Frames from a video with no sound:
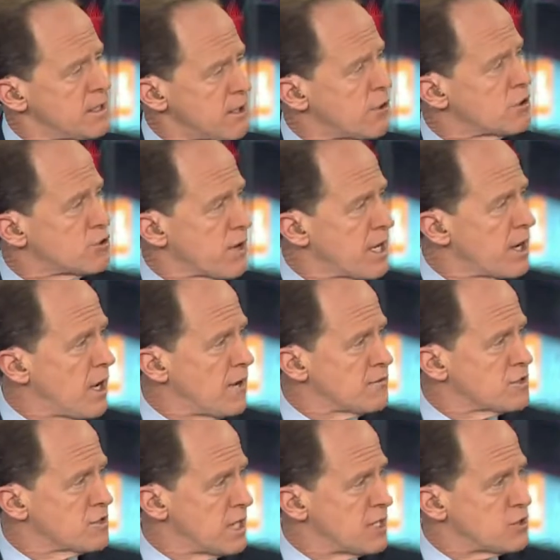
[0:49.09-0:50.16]
There are
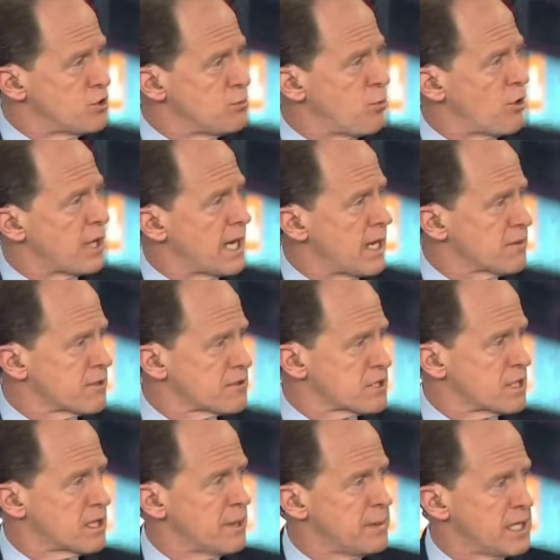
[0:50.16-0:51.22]
trade-offs. As you point out,
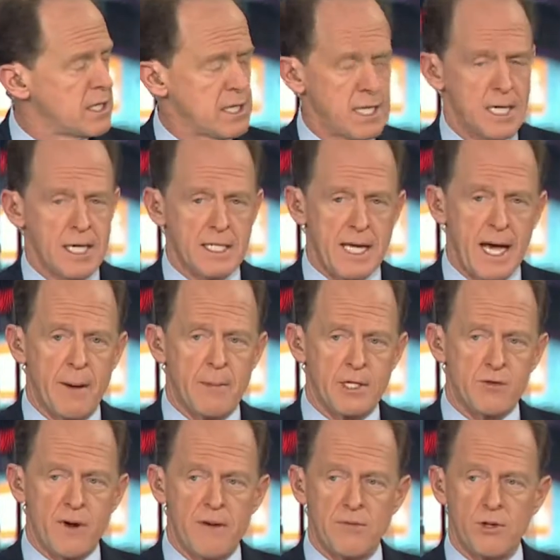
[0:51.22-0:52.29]
there's a limit to how
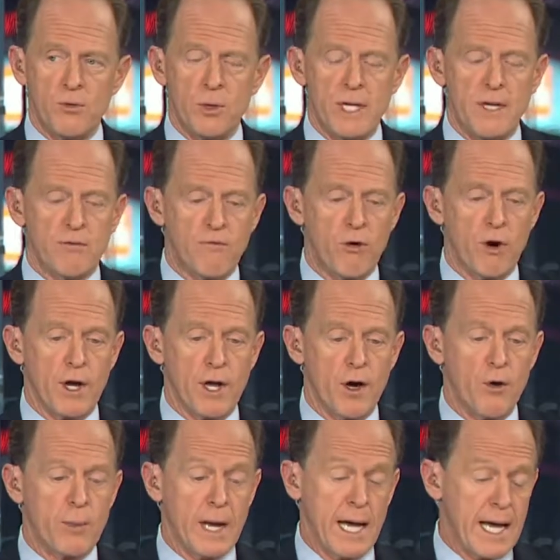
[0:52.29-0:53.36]
much revenue we can
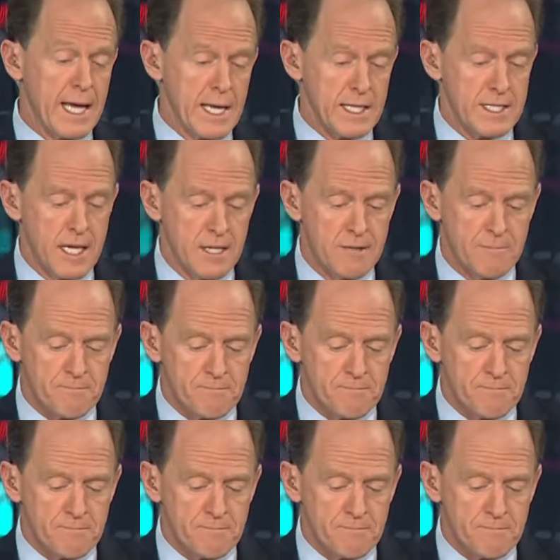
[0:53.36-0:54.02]
forego. But I got to tell you.